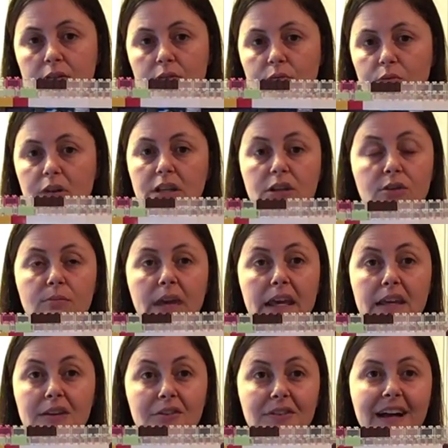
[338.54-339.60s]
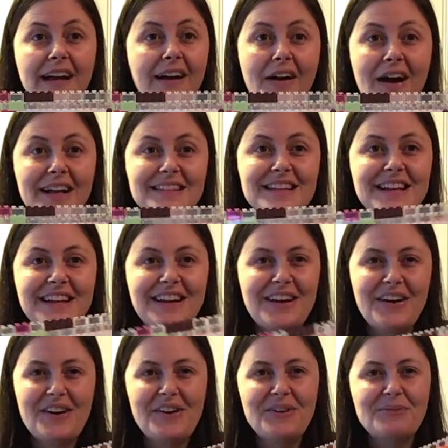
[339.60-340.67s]
When you make your Lego house at
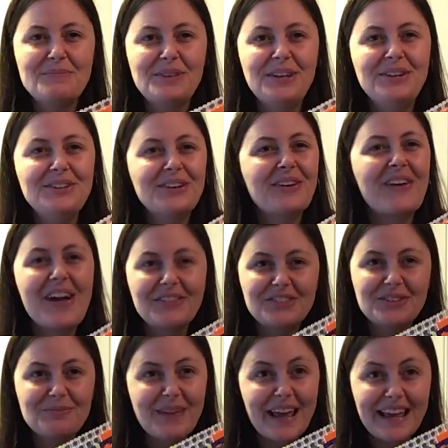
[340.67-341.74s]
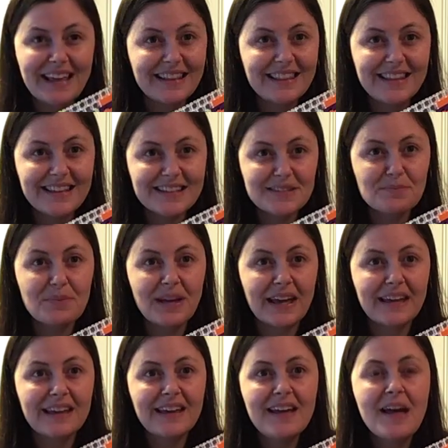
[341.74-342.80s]
home, you don't have to make it this
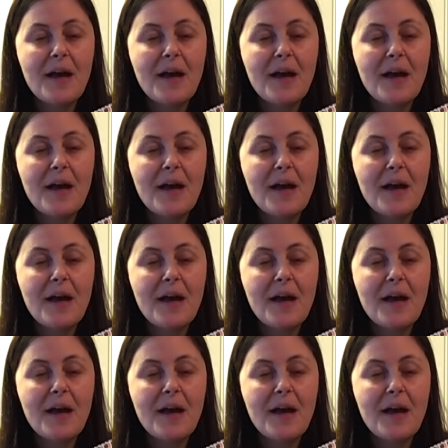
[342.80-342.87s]
big,